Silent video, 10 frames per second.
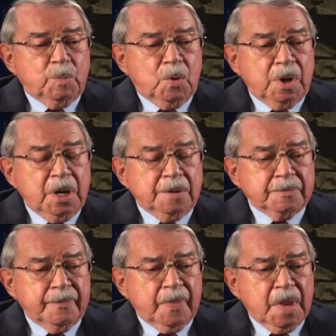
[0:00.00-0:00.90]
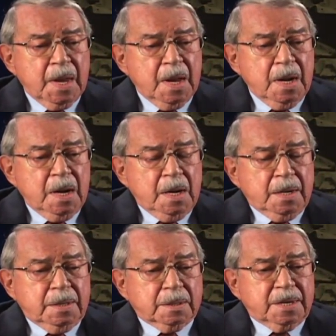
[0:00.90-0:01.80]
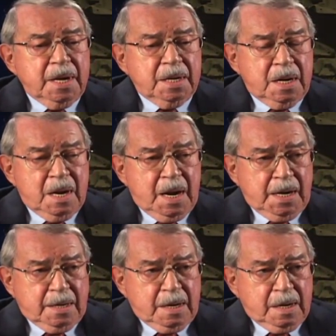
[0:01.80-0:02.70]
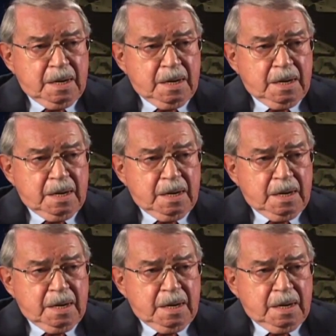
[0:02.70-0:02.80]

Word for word: morning till 10 at night.